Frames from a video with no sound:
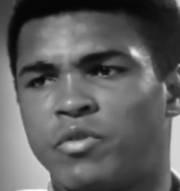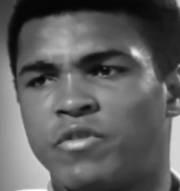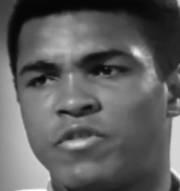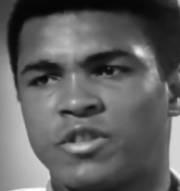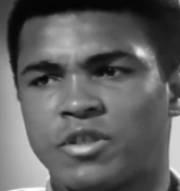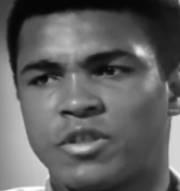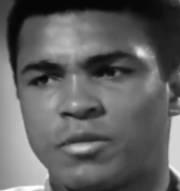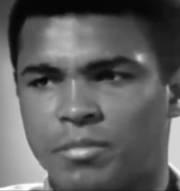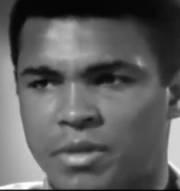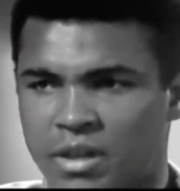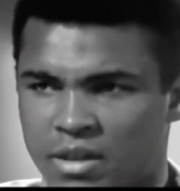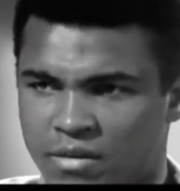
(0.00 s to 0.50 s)
We've
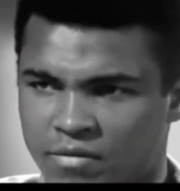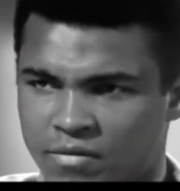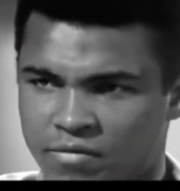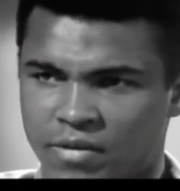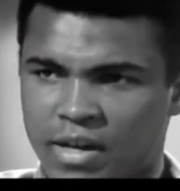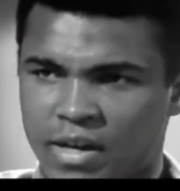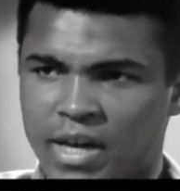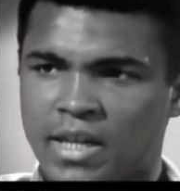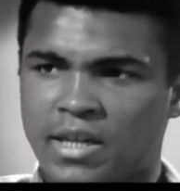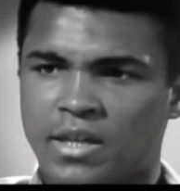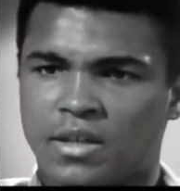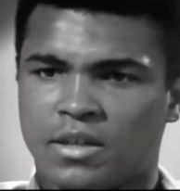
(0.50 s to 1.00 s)
just been
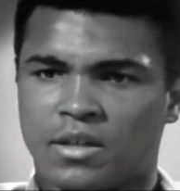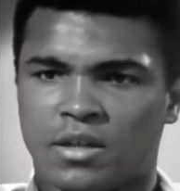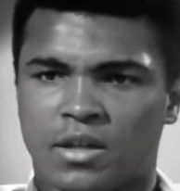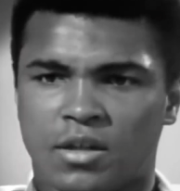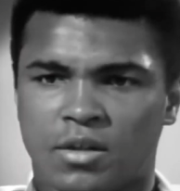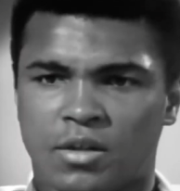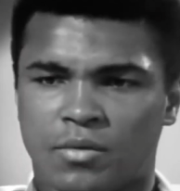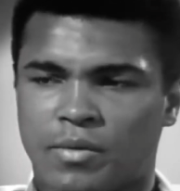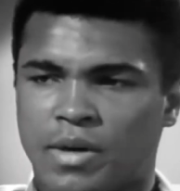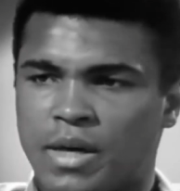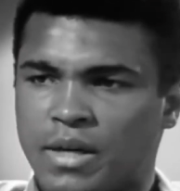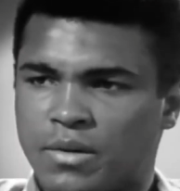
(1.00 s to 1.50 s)
invited.
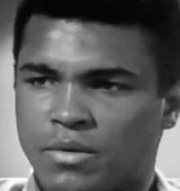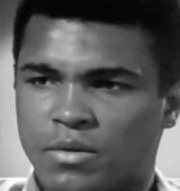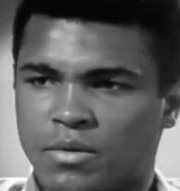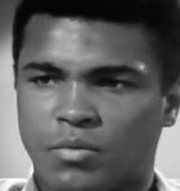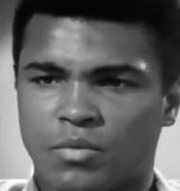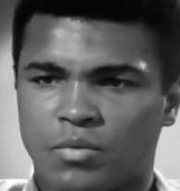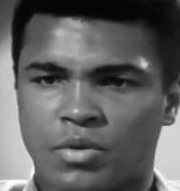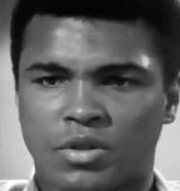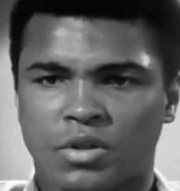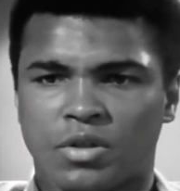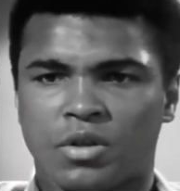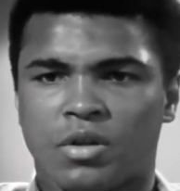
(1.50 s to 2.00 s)
Otherwise, we
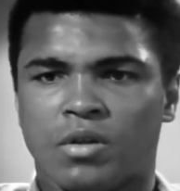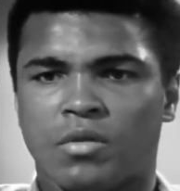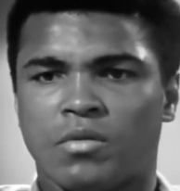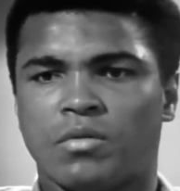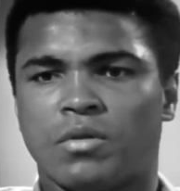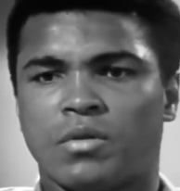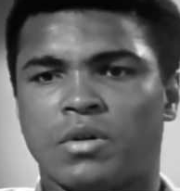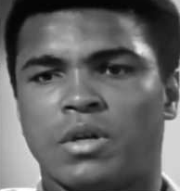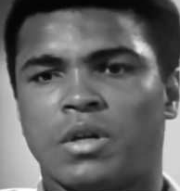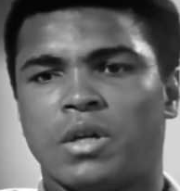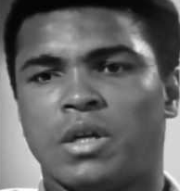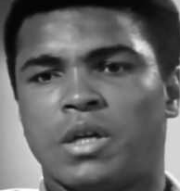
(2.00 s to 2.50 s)
wouldn't go.